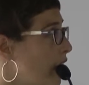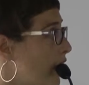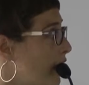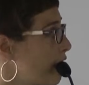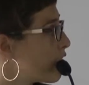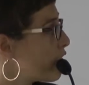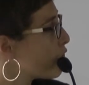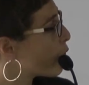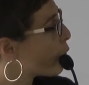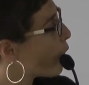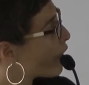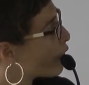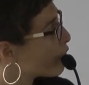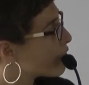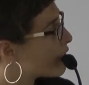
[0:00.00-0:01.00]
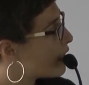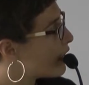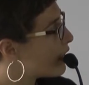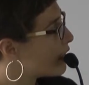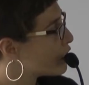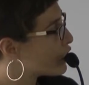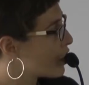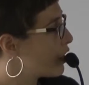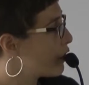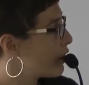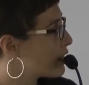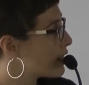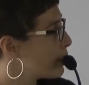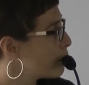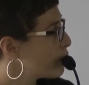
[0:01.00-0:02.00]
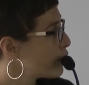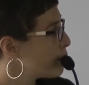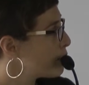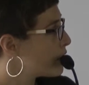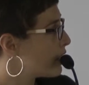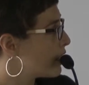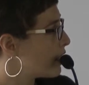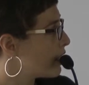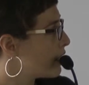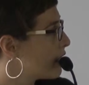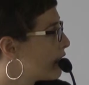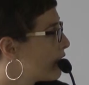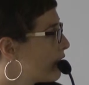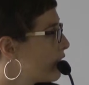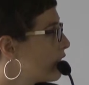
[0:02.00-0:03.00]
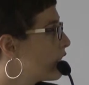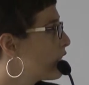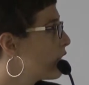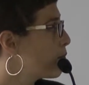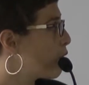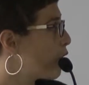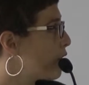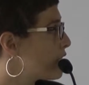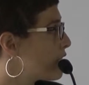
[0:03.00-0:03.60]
and even for one of the general symptoms, the poor